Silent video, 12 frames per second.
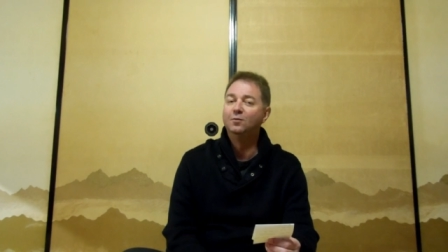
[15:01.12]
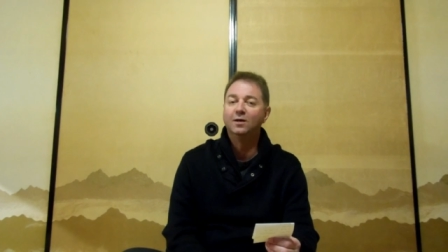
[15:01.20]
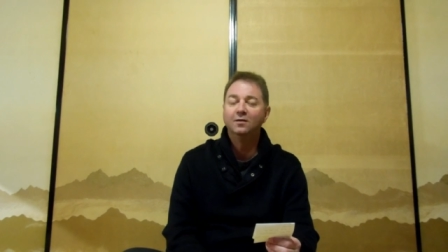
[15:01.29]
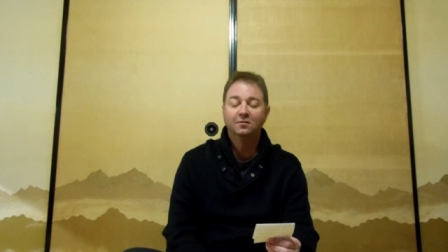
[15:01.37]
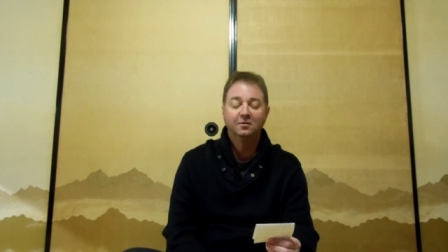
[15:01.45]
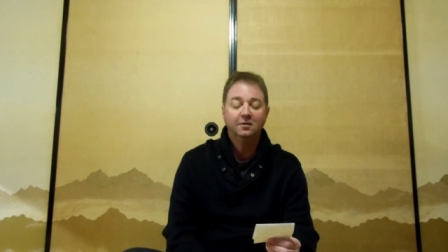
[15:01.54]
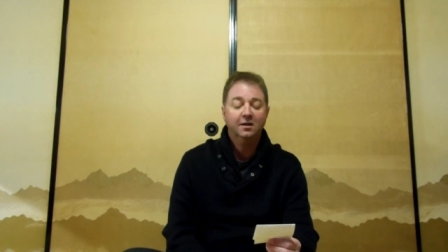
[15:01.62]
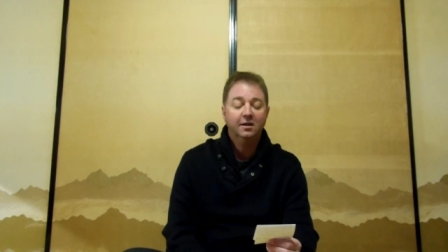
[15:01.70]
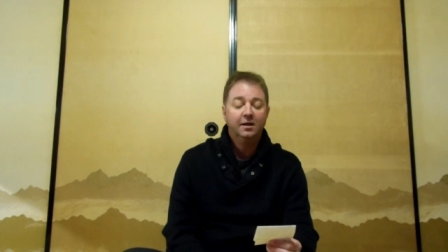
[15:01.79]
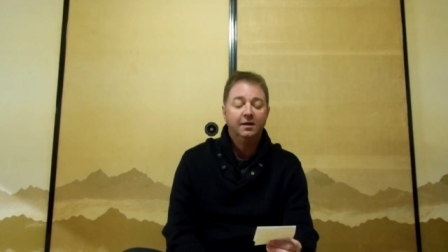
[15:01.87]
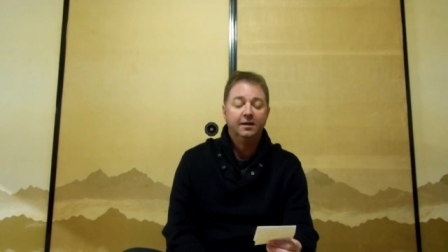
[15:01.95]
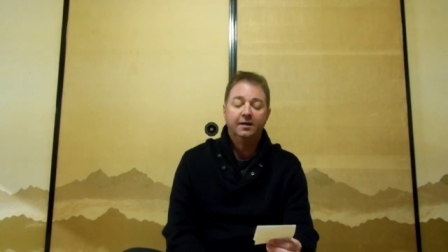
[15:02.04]
ones,
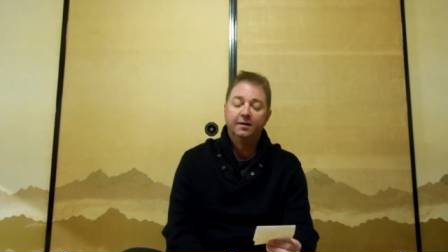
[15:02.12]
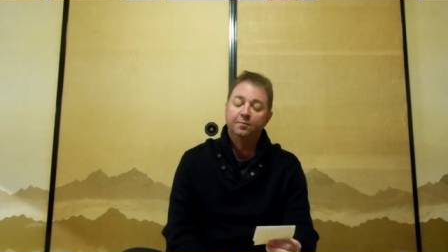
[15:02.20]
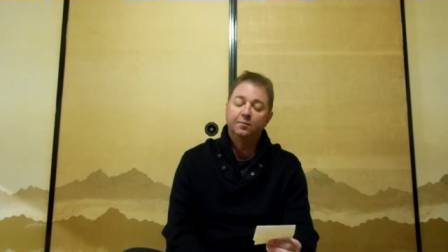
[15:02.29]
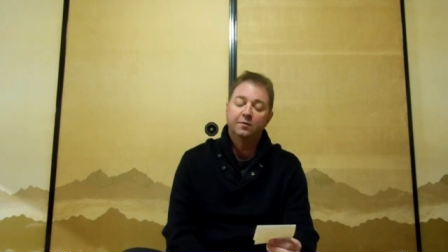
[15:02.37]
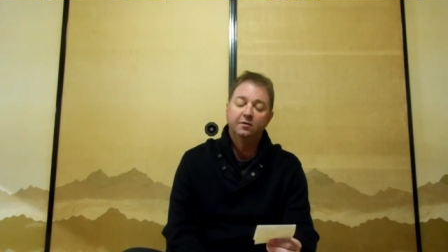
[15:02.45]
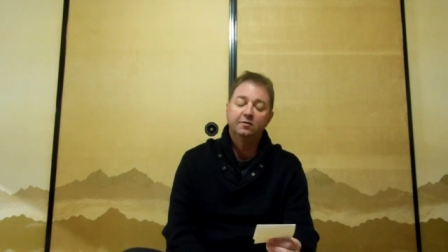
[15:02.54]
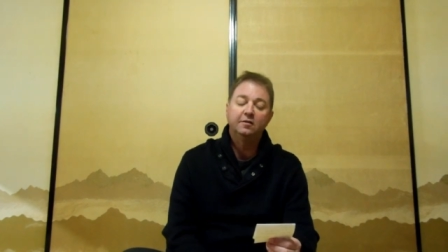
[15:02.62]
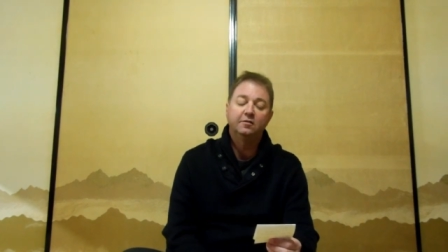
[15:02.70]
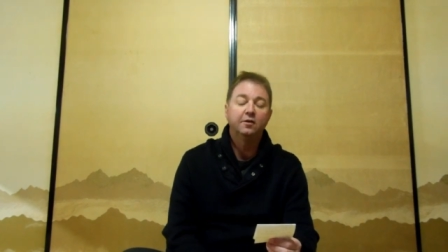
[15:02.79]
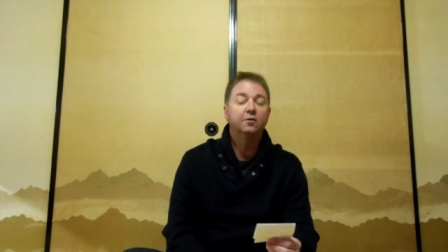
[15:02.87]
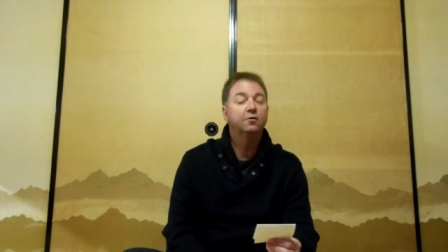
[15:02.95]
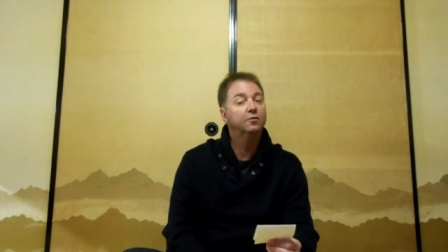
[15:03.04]
because uh, these
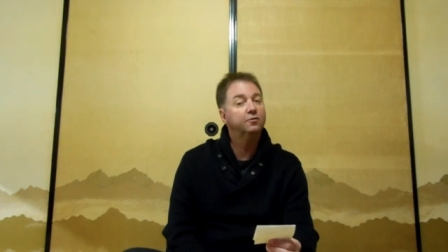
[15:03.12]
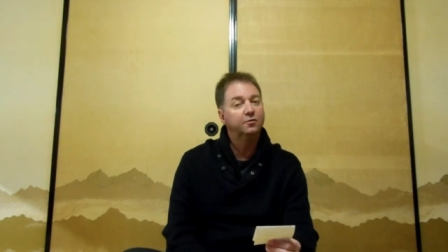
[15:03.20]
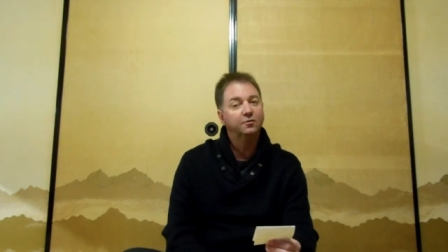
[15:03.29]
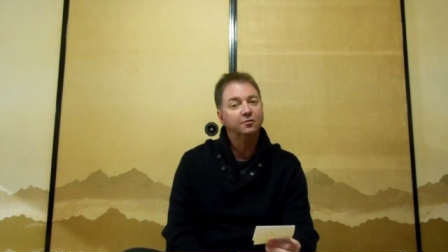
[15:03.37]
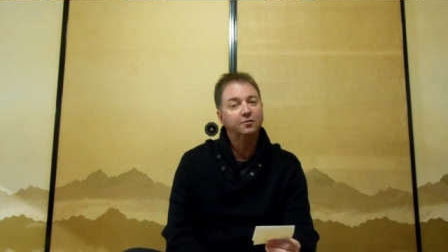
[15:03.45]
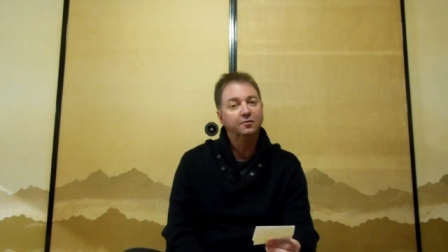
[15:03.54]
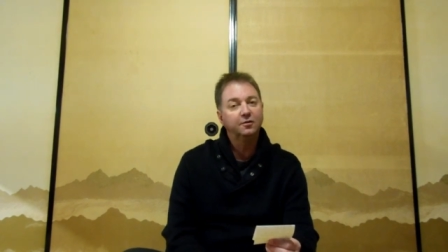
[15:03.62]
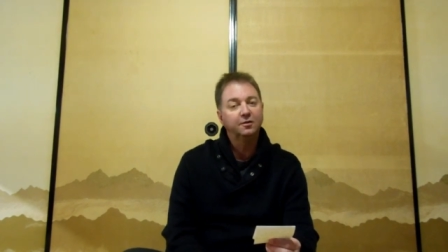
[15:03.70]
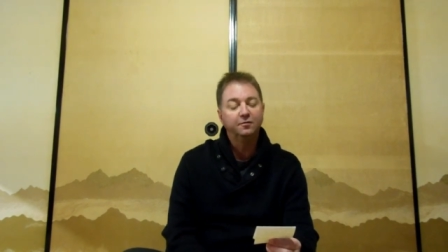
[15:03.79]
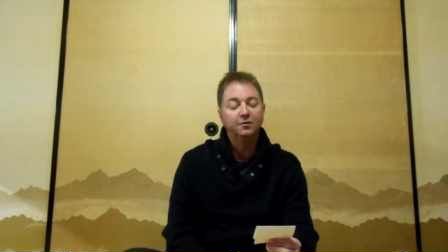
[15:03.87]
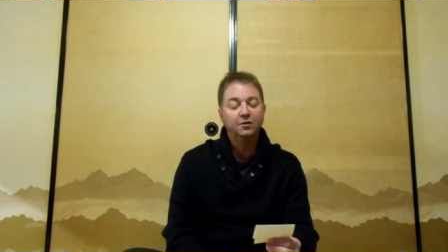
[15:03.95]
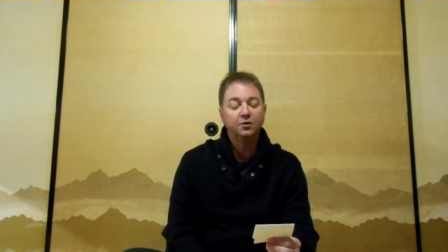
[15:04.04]
can cause all sorts of
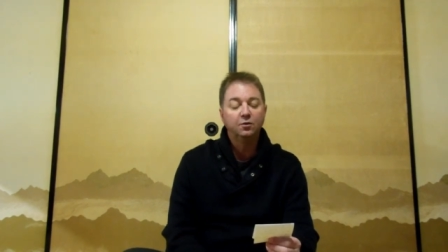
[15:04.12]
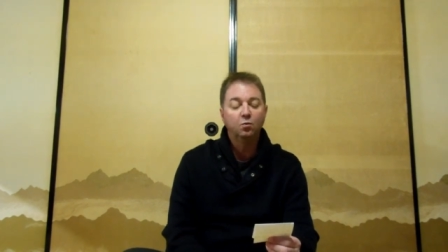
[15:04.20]
confusion.